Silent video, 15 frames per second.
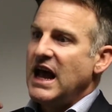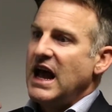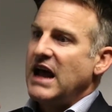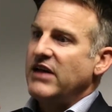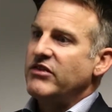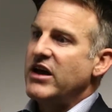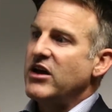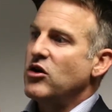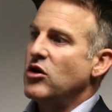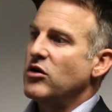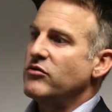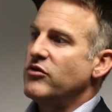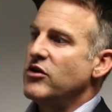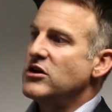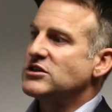And they
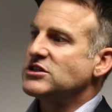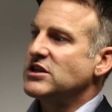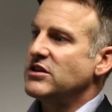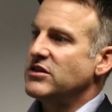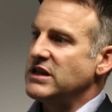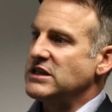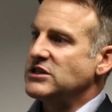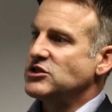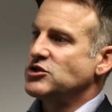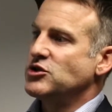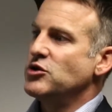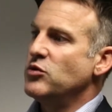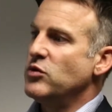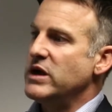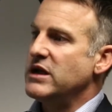convert the
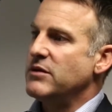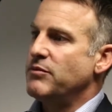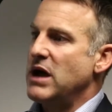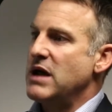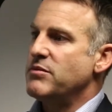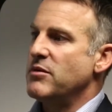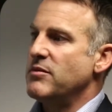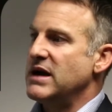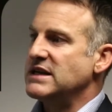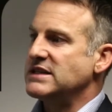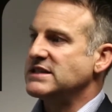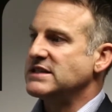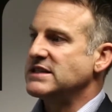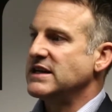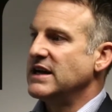two-week
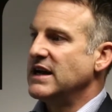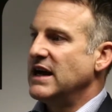paper-based